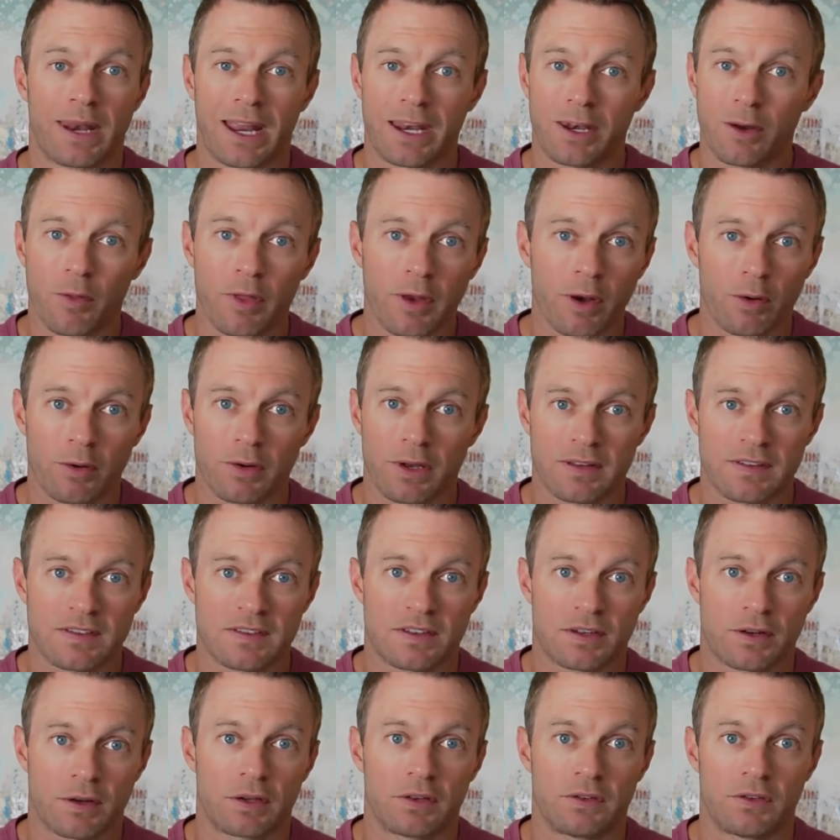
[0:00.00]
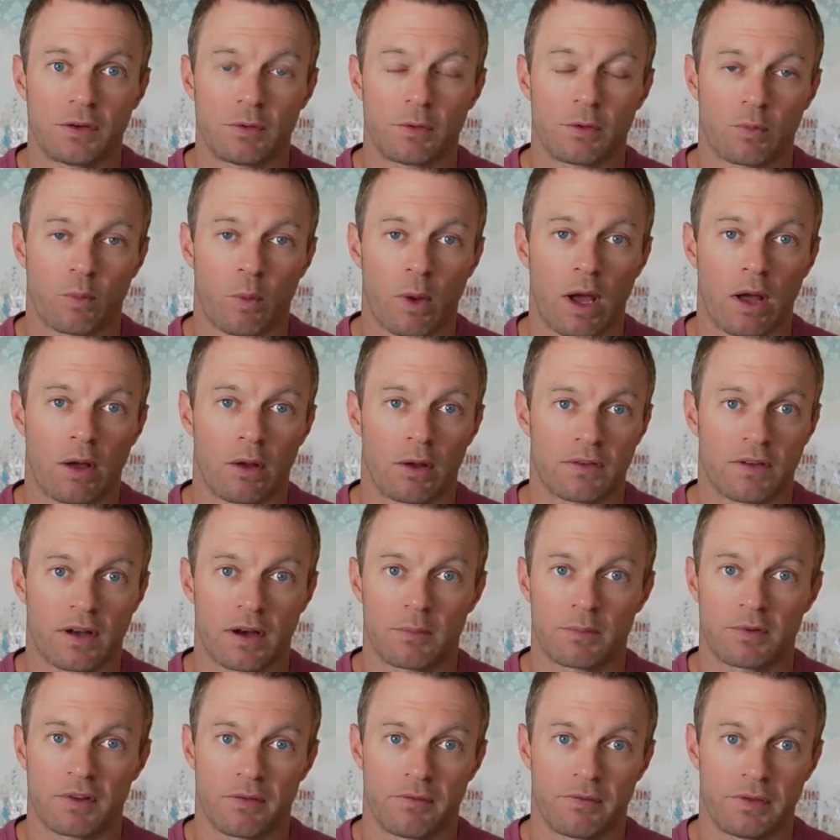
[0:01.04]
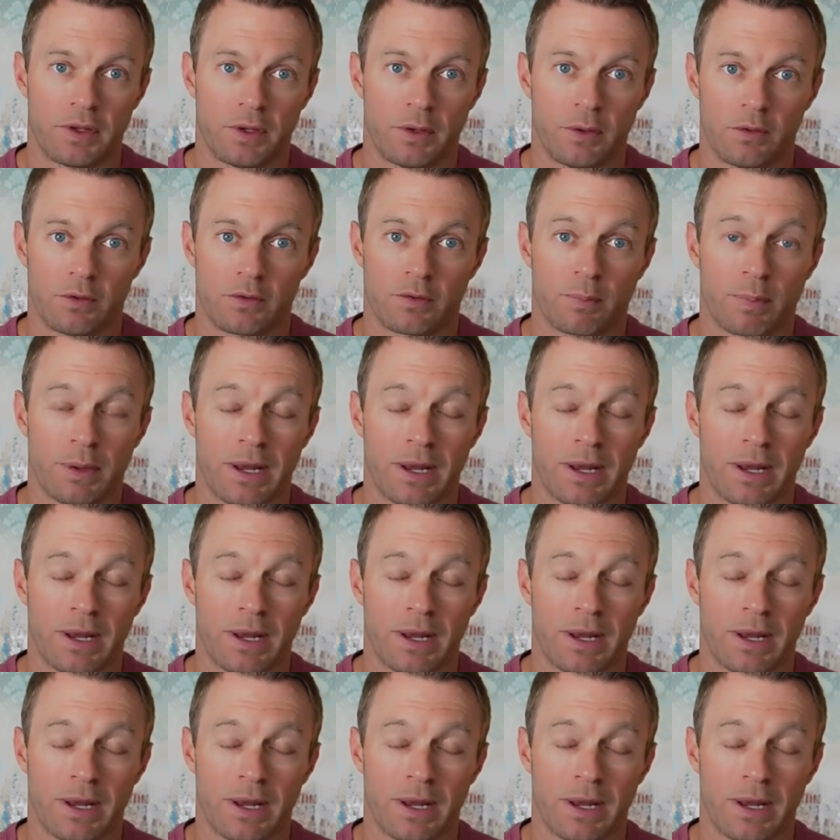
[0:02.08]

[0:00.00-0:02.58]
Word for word: and I know they don't necessarily do as well in terms of the views,